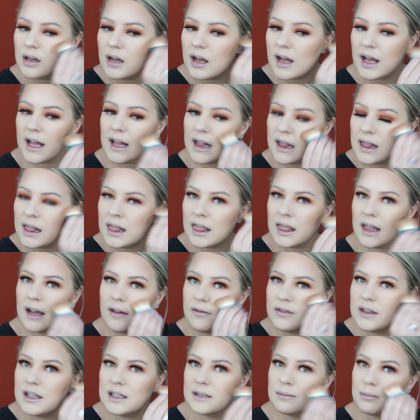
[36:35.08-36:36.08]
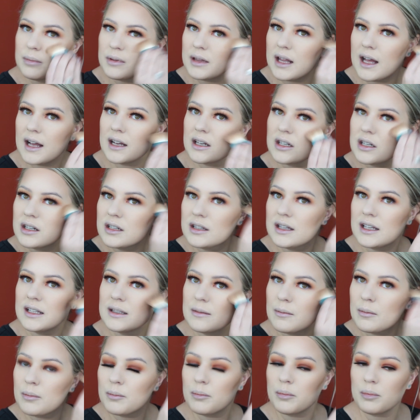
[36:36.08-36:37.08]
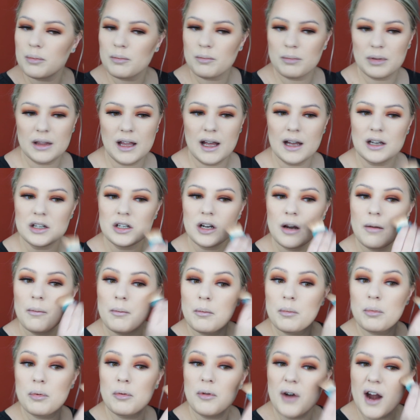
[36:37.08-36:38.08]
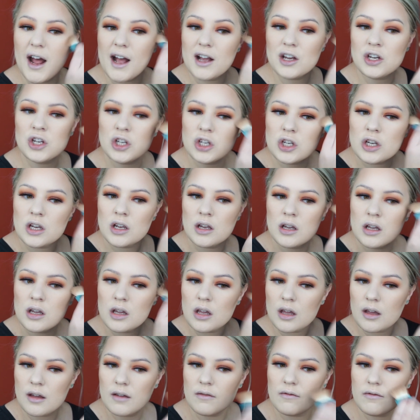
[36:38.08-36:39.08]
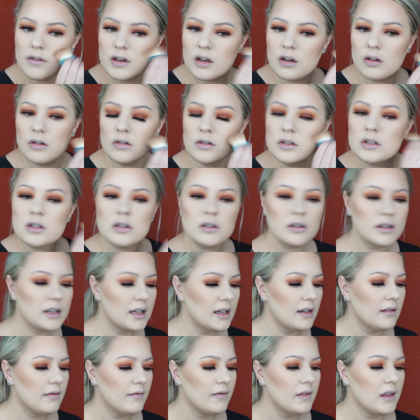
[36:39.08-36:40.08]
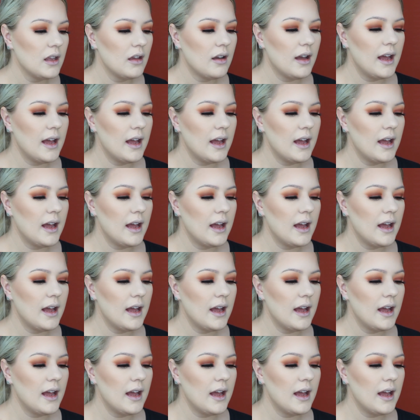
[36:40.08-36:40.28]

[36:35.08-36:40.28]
I love this brush for contouring.